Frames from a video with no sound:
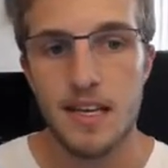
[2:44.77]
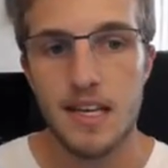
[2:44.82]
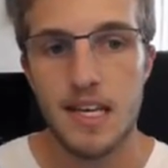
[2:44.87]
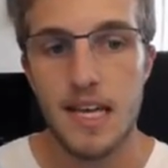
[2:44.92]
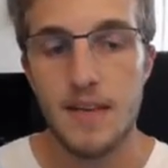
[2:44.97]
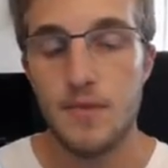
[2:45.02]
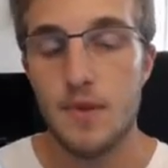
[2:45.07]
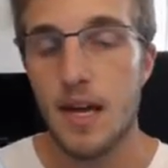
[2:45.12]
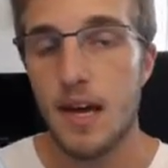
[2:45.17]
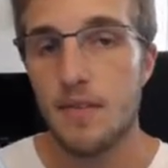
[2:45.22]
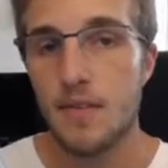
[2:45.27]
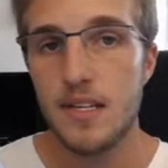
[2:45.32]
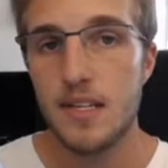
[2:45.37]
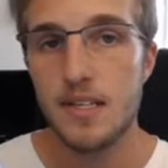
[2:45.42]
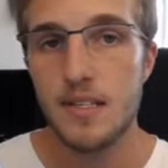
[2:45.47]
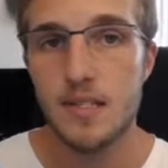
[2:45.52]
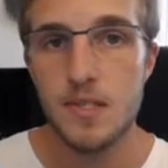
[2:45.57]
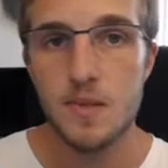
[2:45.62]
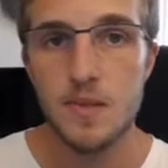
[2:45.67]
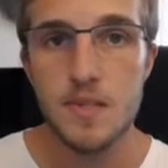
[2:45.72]
If you have any
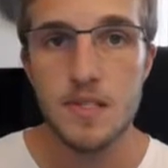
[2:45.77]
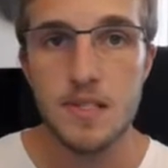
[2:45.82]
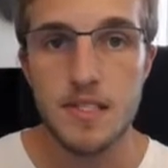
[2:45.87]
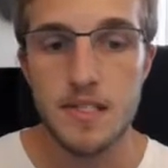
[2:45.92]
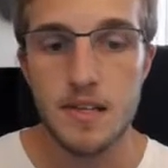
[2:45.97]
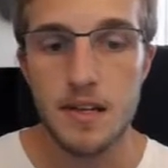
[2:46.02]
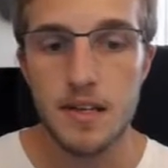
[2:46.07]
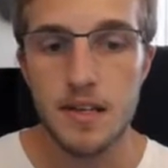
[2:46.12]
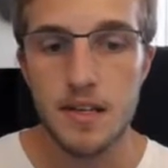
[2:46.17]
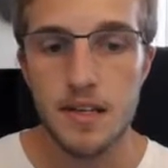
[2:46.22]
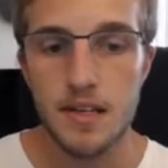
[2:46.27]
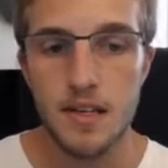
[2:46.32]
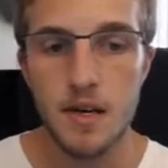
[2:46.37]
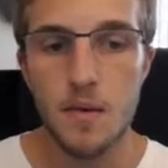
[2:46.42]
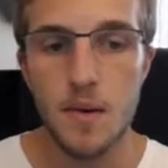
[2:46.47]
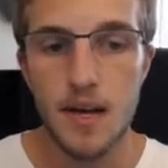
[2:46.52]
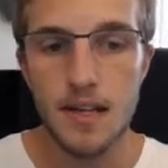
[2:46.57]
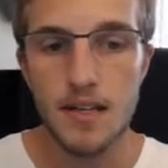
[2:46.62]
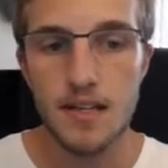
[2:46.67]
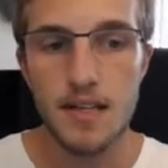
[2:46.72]
issues installing, go
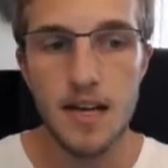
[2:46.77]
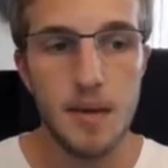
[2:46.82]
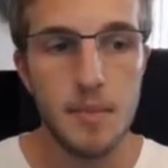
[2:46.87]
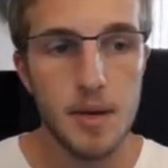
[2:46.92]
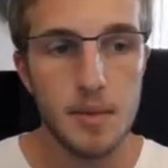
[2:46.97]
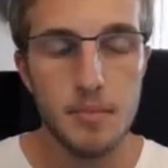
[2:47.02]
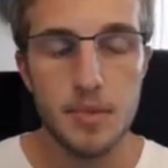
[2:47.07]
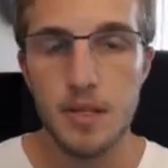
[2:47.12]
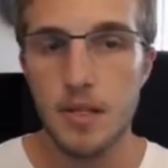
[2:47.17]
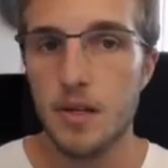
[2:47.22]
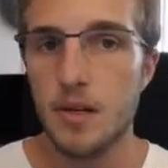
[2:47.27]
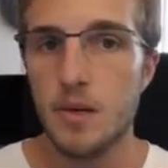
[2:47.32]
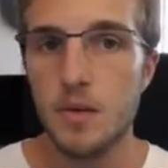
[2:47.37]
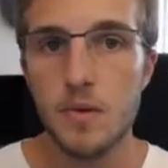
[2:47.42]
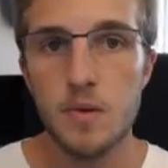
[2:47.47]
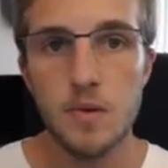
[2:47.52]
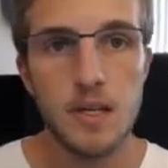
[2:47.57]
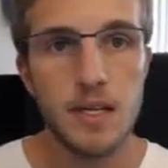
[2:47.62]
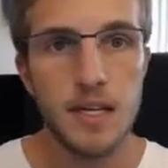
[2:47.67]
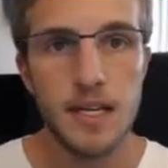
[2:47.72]
ahead, comment
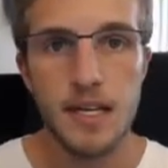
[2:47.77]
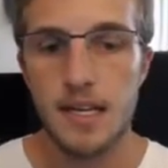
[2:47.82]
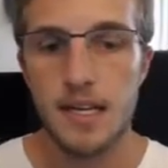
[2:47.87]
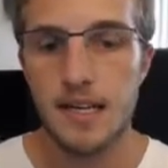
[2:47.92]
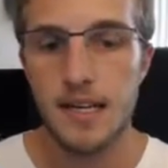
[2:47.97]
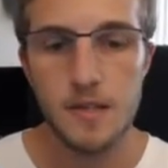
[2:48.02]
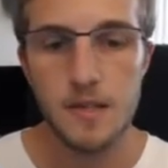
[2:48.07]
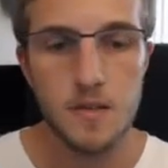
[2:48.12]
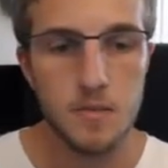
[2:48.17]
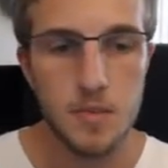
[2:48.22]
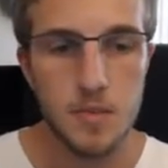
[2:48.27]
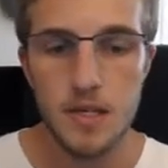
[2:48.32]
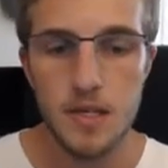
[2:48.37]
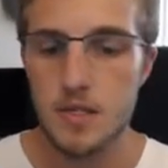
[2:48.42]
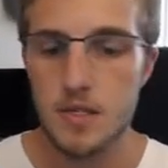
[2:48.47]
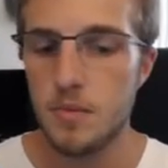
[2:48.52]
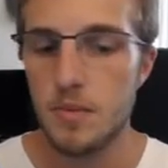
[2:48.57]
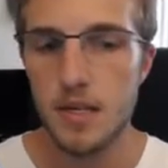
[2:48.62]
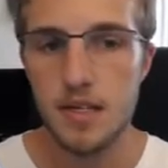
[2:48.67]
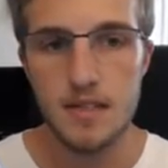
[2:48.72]
below, connect with me,
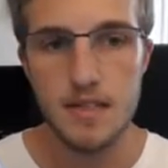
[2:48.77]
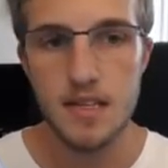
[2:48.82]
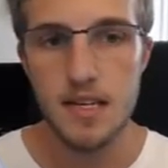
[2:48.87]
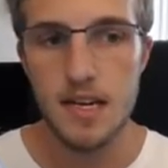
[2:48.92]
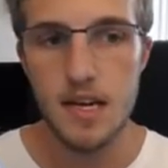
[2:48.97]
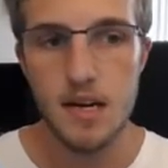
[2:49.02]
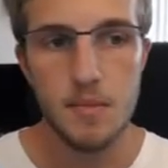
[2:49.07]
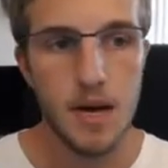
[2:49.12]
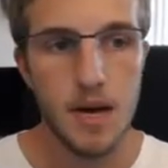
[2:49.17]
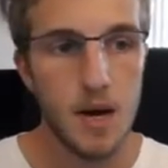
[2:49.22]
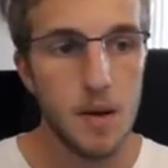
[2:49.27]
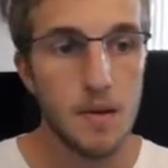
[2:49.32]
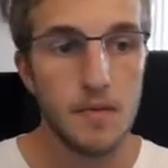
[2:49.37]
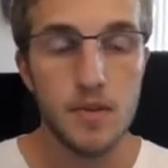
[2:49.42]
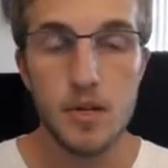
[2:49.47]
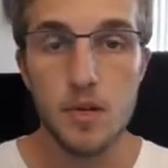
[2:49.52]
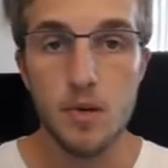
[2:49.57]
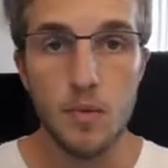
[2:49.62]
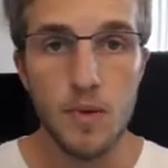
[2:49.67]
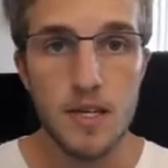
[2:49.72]
shoot me a DM, however
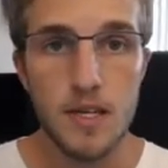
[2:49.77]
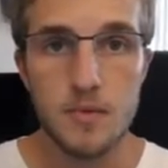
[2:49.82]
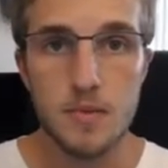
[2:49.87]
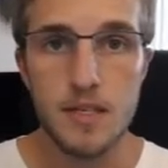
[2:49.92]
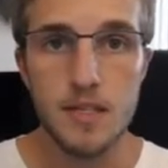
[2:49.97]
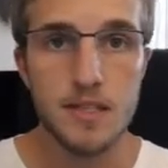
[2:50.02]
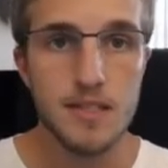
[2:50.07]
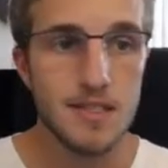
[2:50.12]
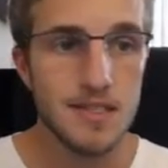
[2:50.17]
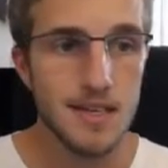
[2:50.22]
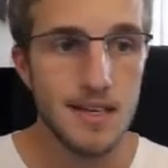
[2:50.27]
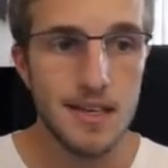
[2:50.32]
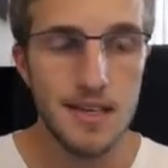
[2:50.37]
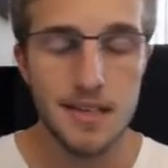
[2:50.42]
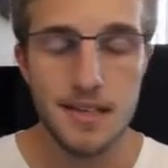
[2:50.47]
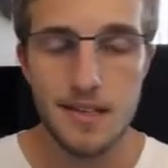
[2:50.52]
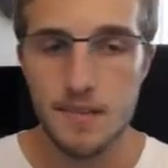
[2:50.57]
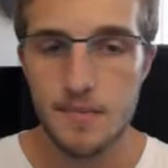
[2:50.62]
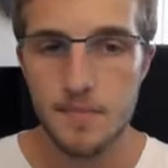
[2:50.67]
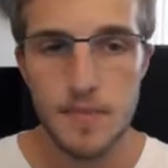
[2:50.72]
you reach me to
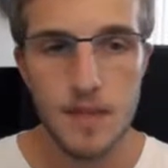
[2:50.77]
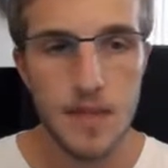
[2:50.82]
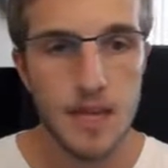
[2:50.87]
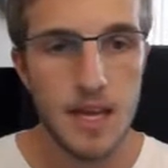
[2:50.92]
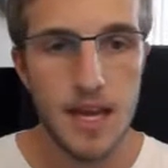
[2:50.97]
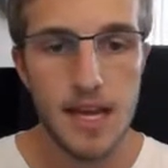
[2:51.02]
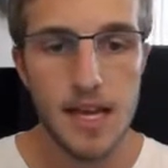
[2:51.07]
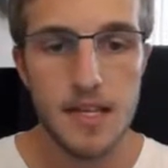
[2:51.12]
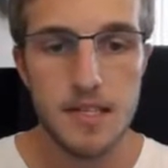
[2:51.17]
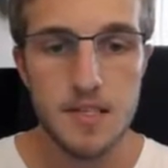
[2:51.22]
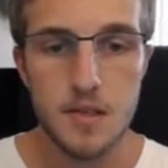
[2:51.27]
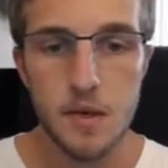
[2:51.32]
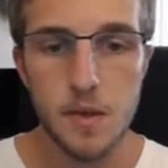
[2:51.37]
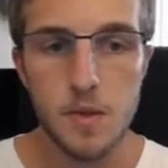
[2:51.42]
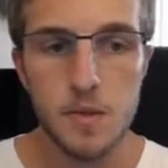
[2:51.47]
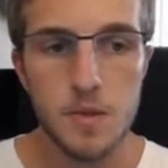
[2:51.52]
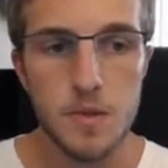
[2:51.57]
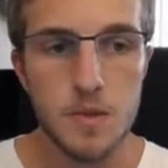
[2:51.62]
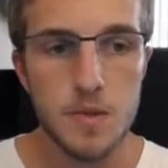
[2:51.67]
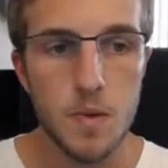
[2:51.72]
say, hey, I saw your
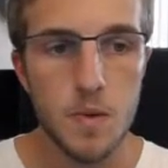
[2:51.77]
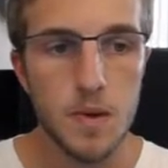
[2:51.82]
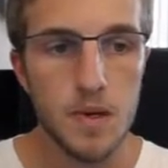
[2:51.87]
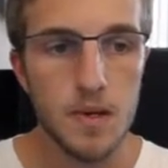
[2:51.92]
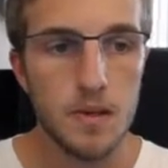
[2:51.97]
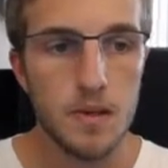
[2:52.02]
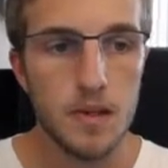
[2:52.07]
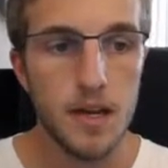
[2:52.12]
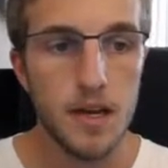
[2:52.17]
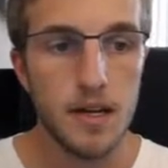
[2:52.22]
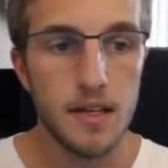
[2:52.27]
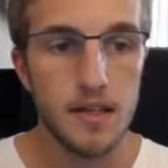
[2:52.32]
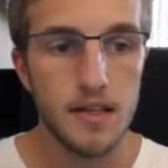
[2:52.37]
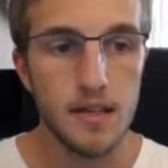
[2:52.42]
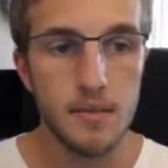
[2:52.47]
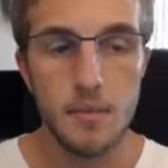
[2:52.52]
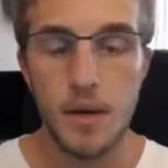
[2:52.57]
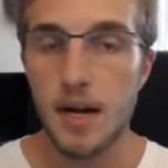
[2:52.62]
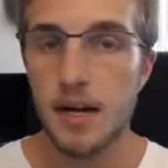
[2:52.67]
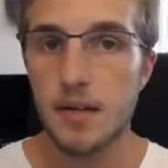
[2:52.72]
tutorial on
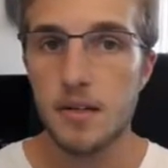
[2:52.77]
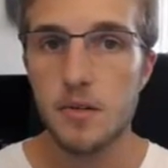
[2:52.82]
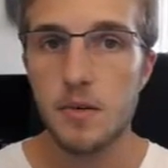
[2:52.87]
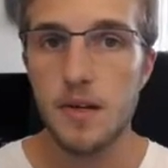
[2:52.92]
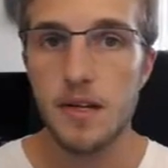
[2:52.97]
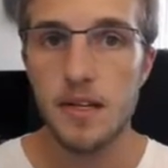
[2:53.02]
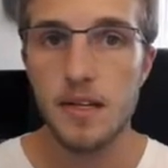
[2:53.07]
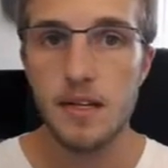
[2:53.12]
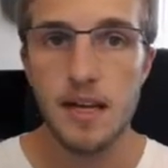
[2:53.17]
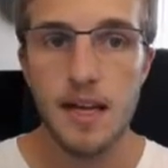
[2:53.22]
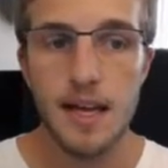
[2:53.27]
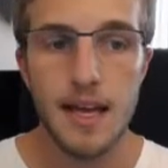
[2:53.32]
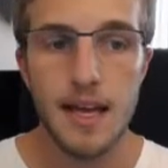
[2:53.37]
the monitoring